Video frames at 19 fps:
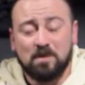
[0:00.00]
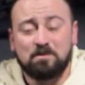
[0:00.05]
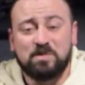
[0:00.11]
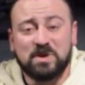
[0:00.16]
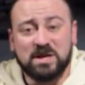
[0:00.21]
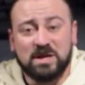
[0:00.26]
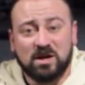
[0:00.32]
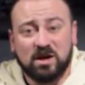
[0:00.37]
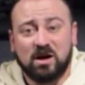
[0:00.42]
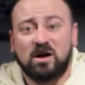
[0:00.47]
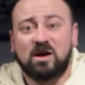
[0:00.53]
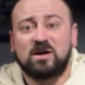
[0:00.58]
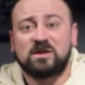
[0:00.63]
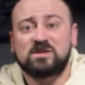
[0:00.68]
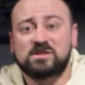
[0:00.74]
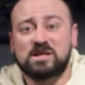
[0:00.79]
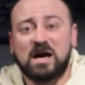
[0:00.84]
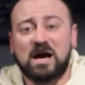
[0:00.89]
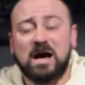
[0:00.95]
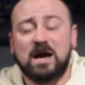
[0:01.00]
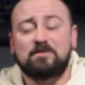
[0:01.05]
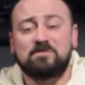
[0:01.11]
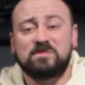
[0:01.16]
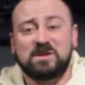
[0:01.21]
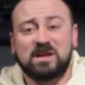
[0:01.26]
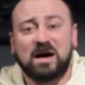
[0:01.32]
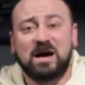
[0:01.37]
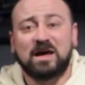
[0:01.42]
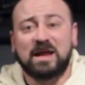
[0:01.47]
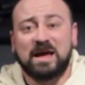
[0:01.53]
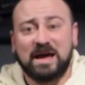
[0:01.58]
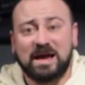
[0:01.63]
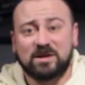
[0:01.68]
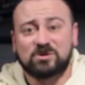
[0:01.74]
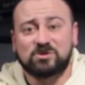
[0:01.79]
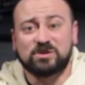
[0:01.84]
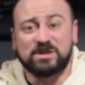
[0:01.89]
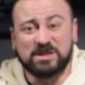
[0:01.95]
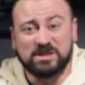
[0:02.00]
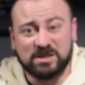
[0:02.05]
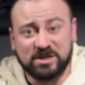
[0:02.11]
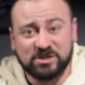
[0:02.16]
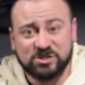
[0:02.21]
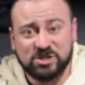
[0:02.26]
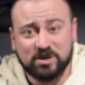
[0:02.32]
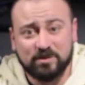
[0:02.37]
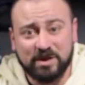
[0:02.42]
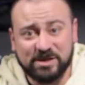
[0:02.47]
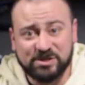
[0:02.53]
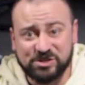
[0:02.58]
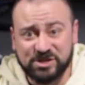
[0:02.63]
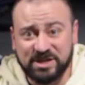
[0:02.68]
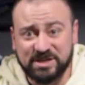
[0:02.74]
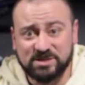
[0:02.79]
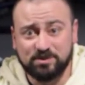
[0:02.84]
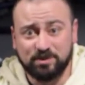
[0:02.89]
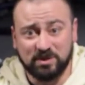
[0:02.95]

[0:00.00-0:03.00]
Because I'm not actually touching my chest,